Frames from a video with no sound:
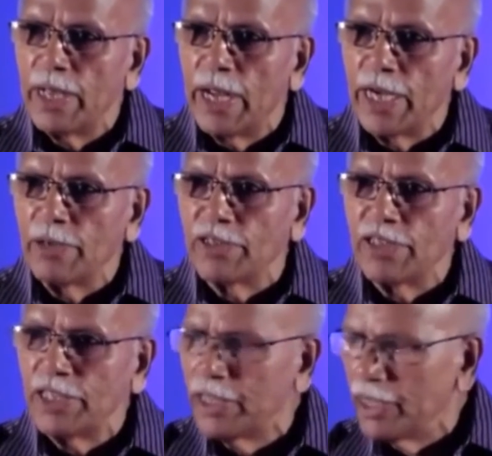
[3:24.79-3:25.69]
and he was
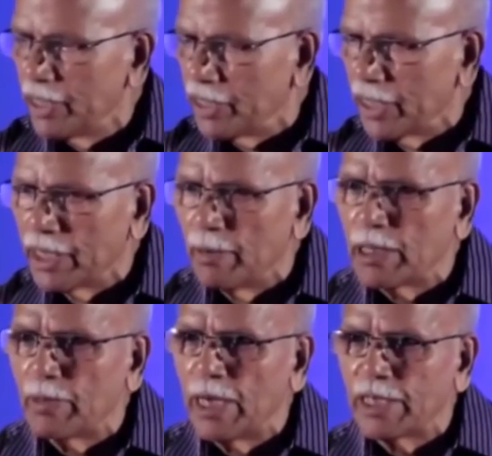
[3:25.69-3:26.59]
teaching the children
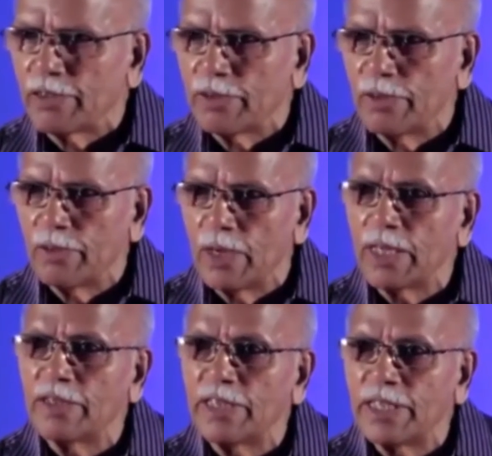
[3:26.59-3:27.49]
mathematics. What
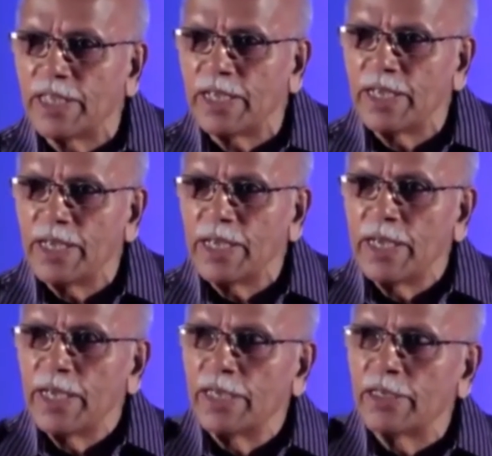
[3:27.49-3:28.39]
is he teaching?
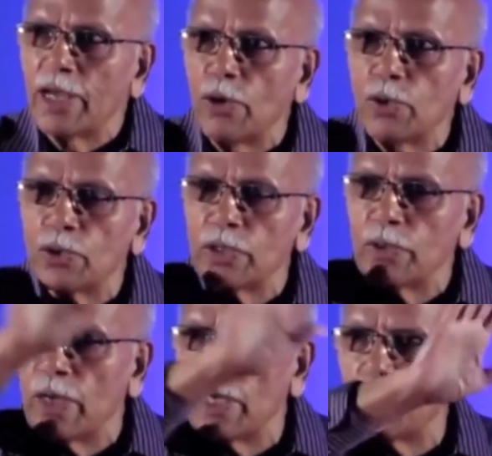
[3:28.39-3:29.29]
His house,
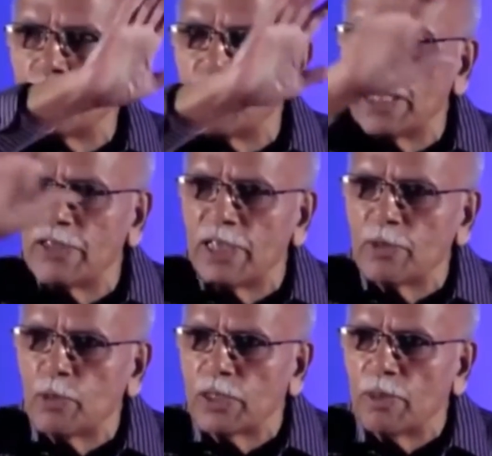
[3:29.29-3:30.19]
one place he
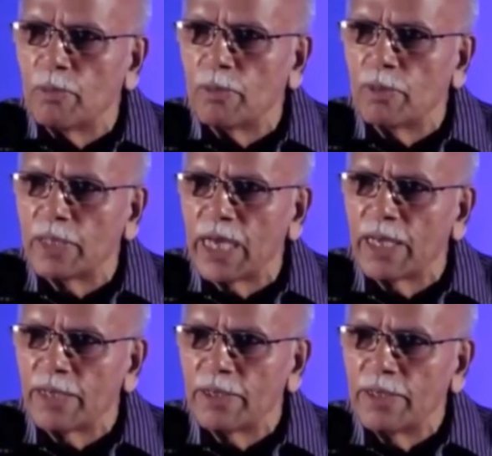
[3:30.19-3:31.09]
has put some
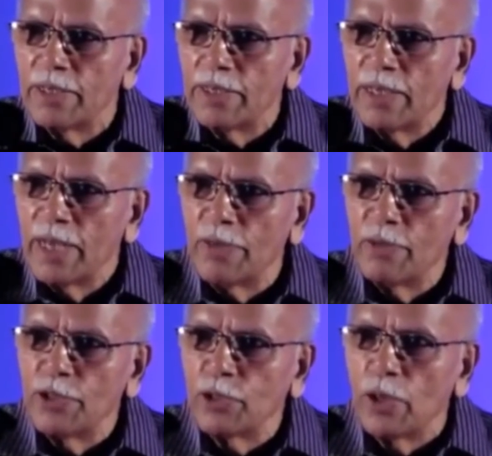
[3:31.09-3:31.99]
tar, and
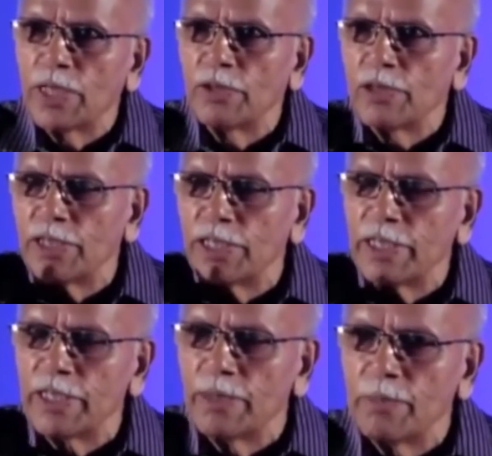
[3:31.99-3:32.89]
with chalk he was
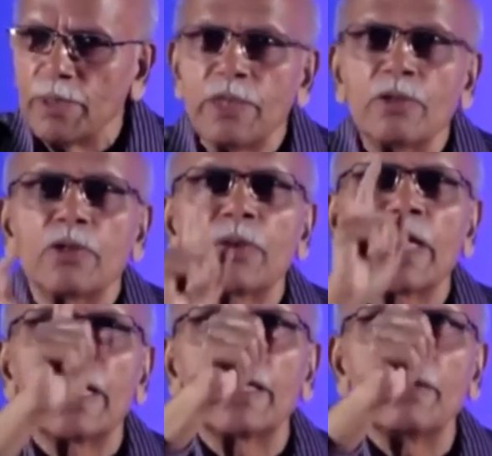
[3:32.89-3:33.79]
teaching them. He was
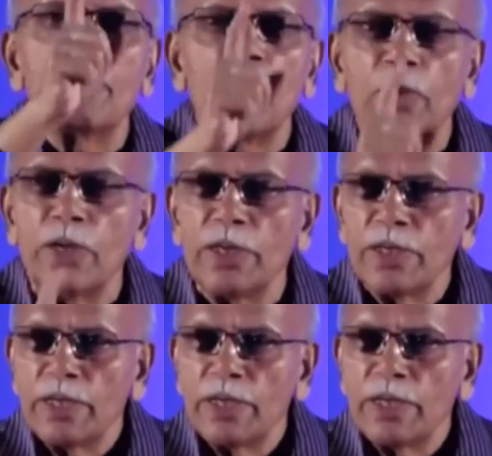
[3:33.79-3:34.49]
looking at the board,